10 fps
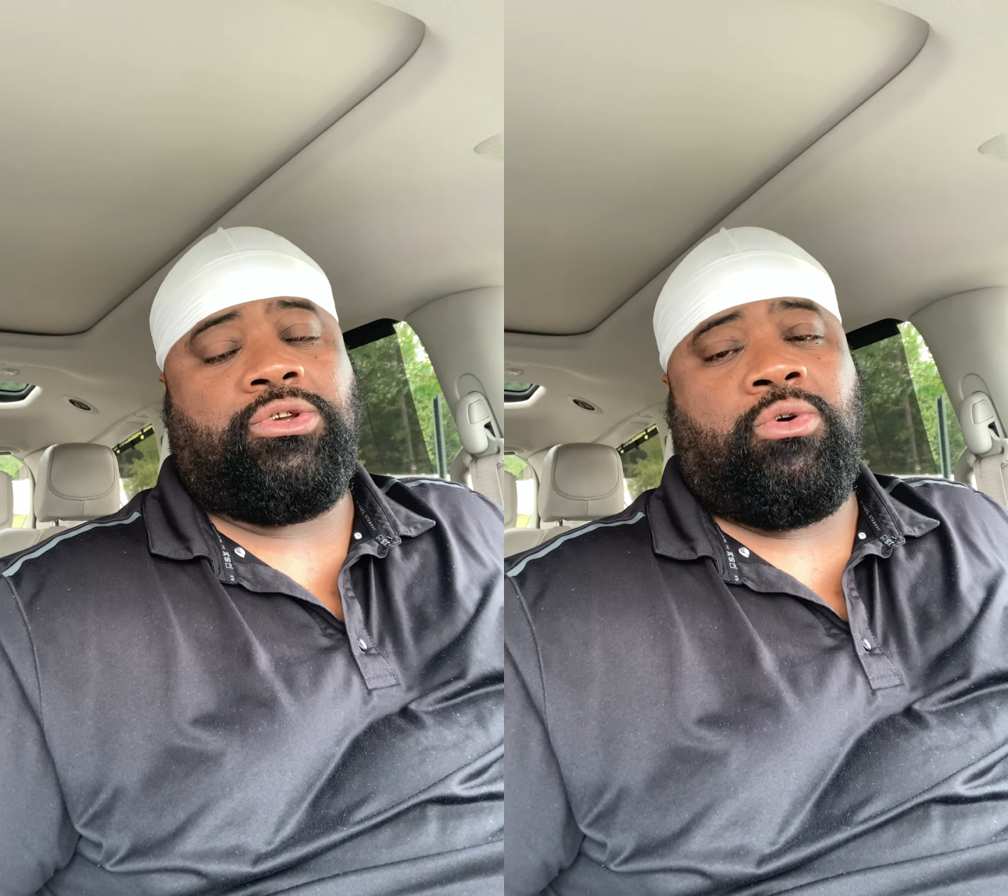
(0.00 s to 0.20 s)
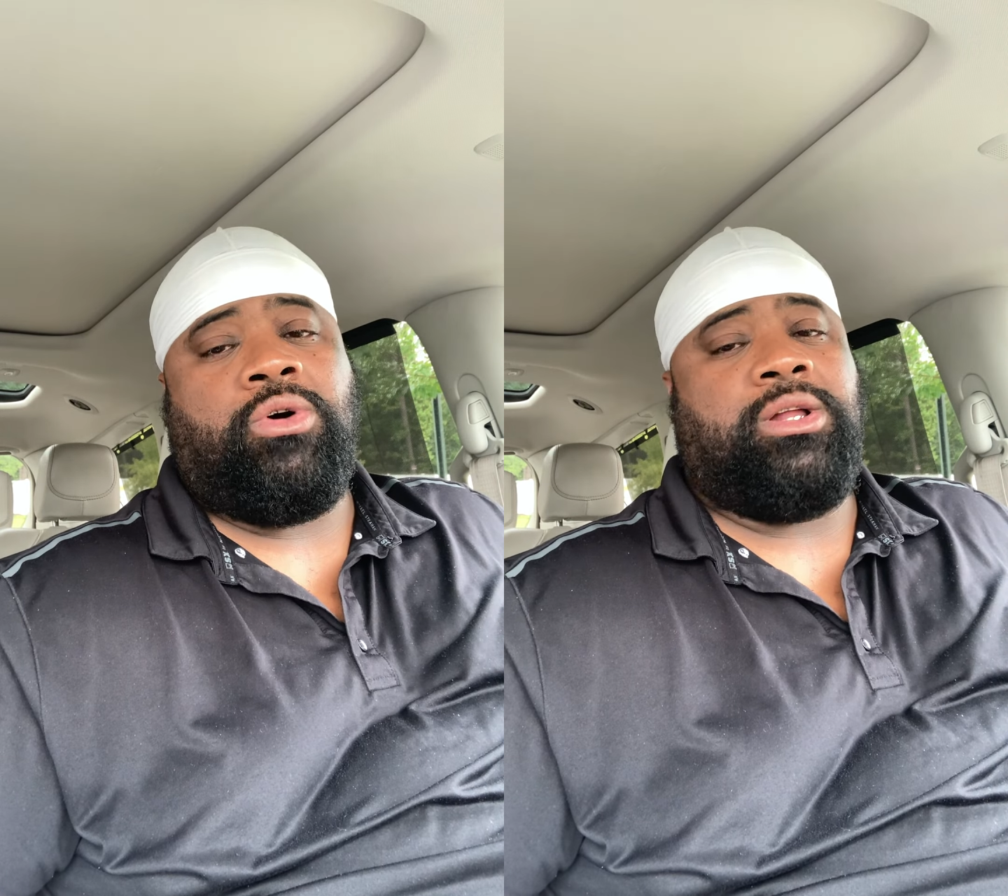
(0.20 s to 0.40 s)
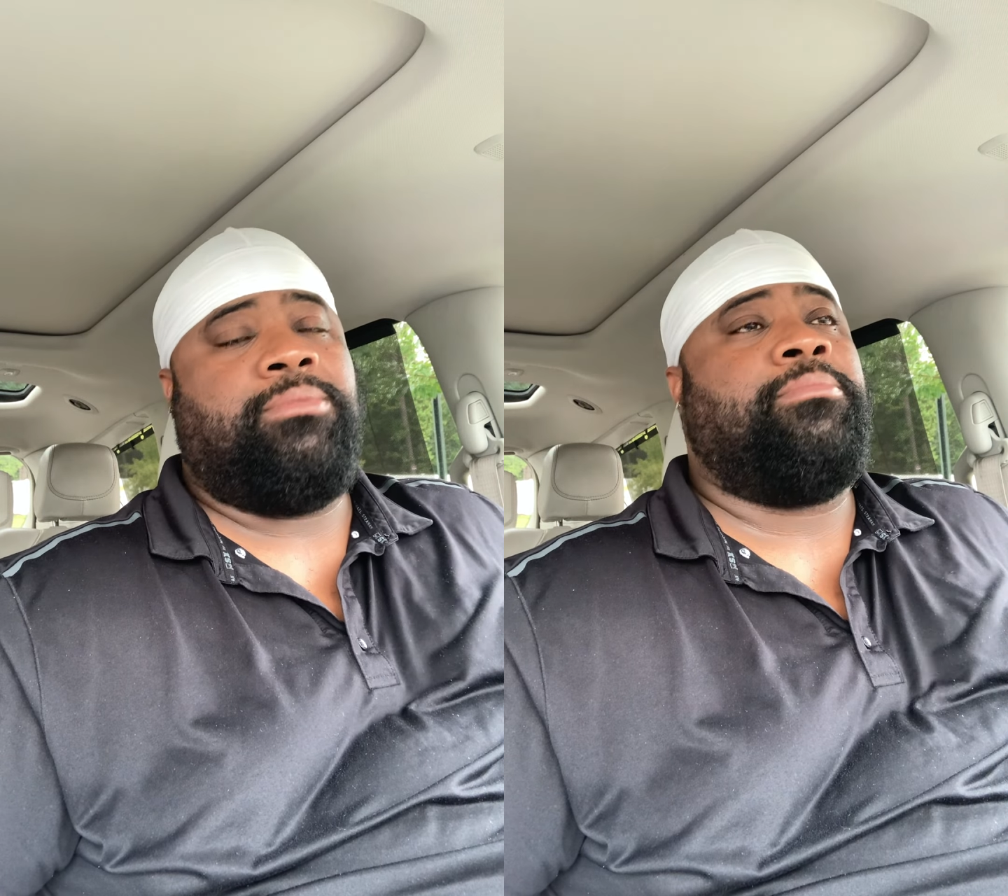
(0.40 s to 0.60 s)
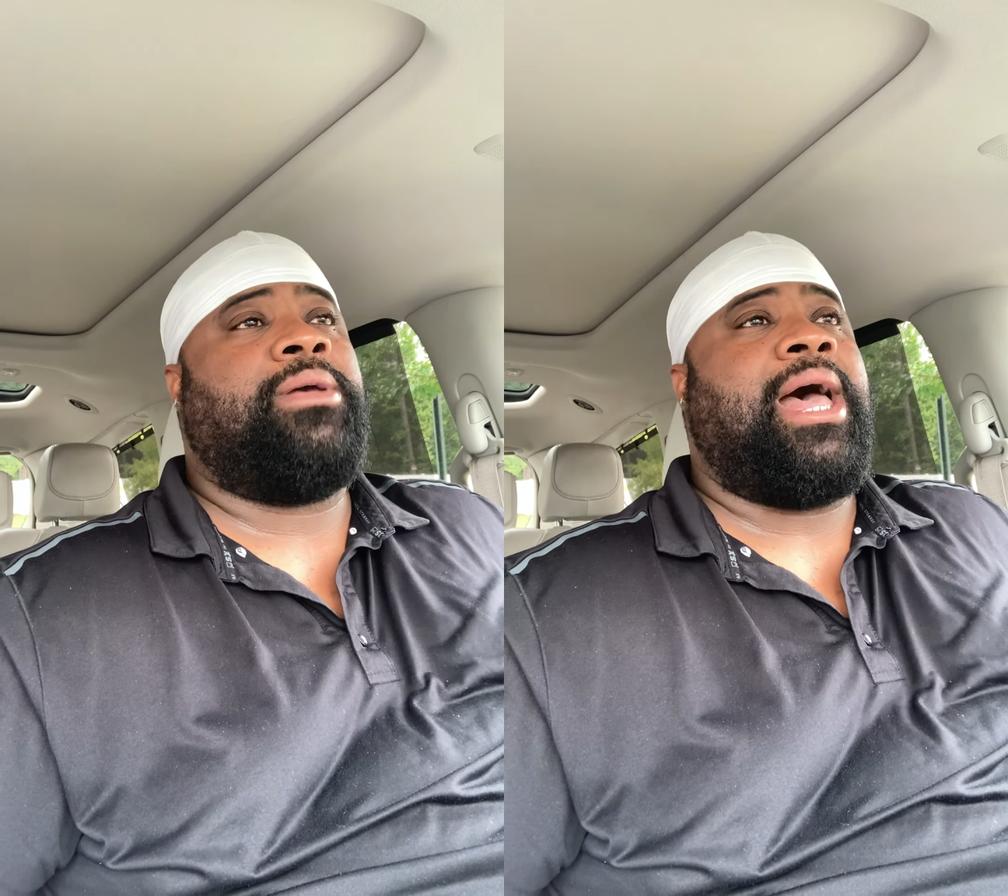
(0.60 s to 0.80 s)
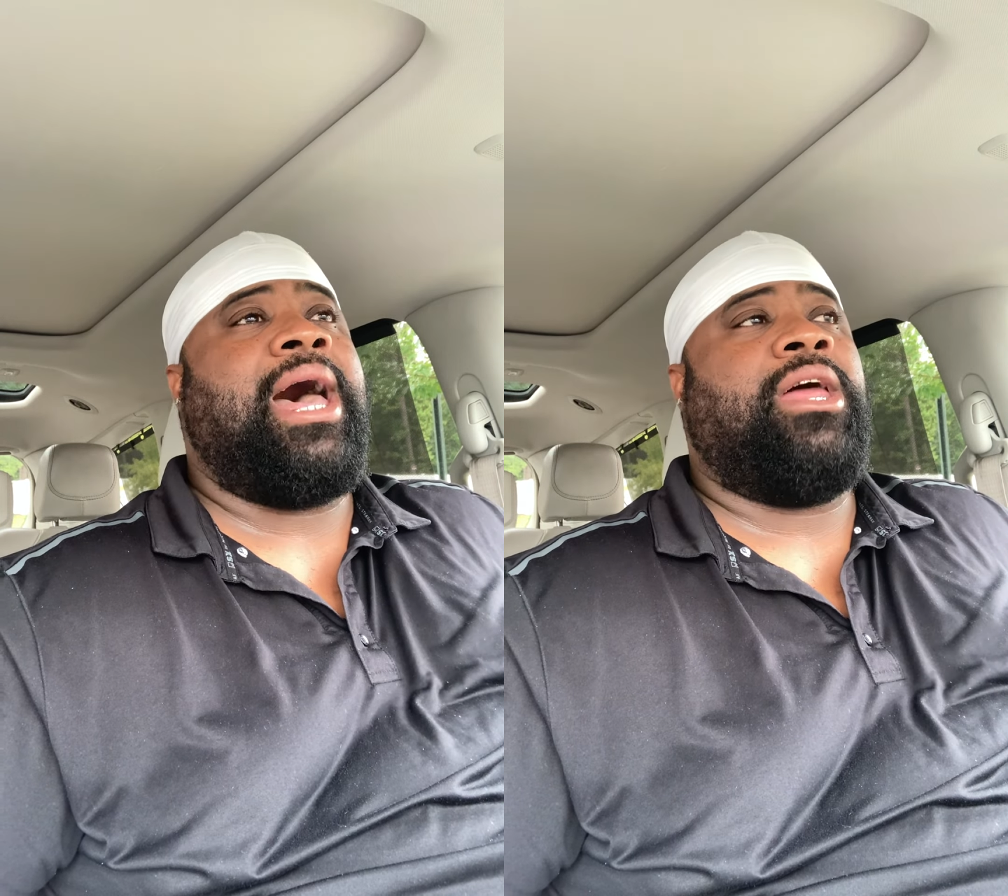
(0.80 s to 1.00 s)
on
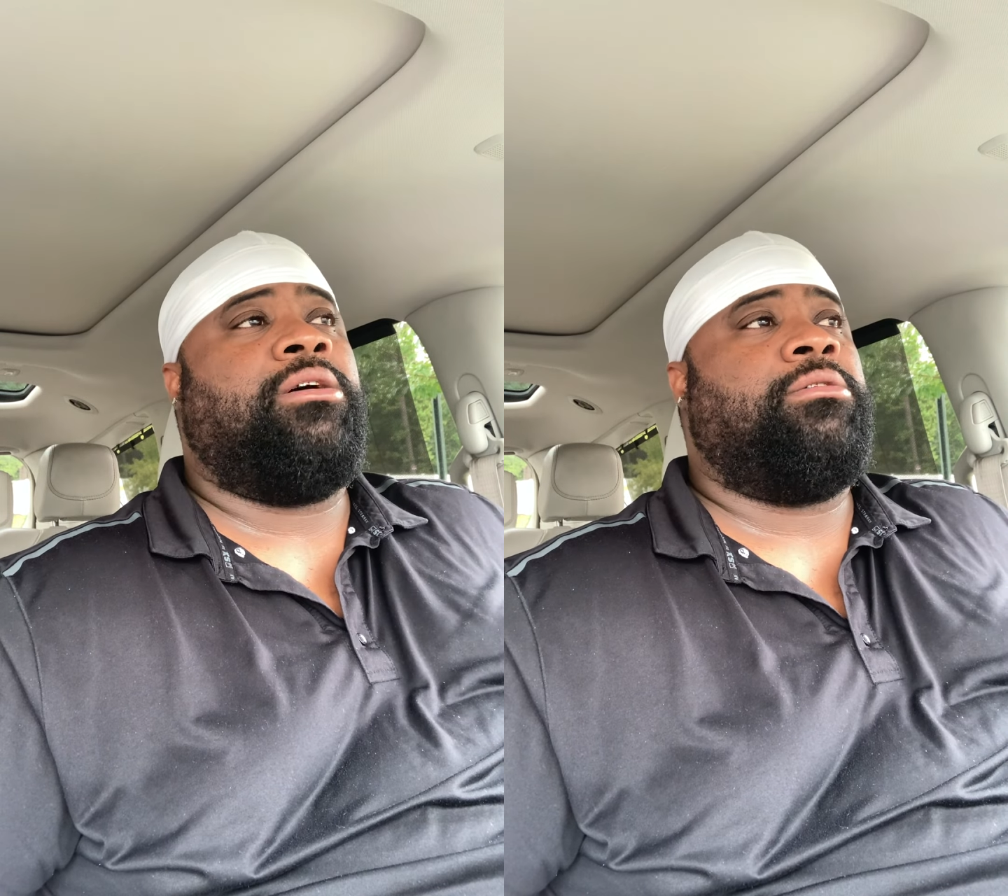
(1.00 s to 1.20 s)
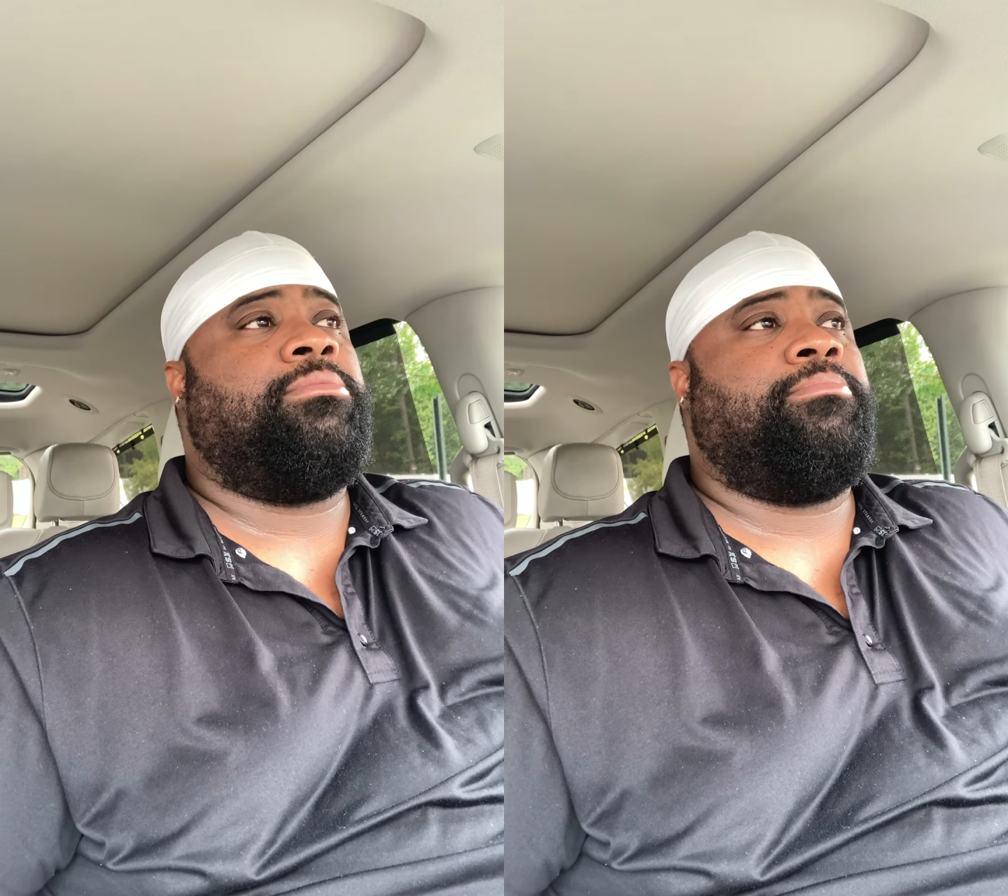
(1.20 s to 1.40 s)
how to